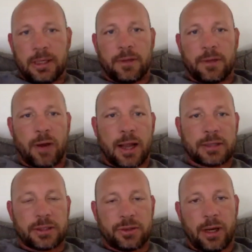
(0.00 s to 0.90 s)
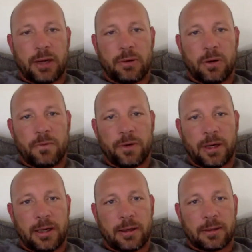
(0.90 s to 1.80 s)
if the grass is greener over
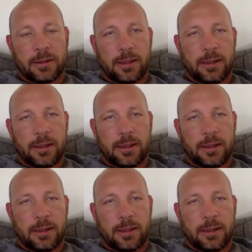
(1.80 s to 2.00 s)
here.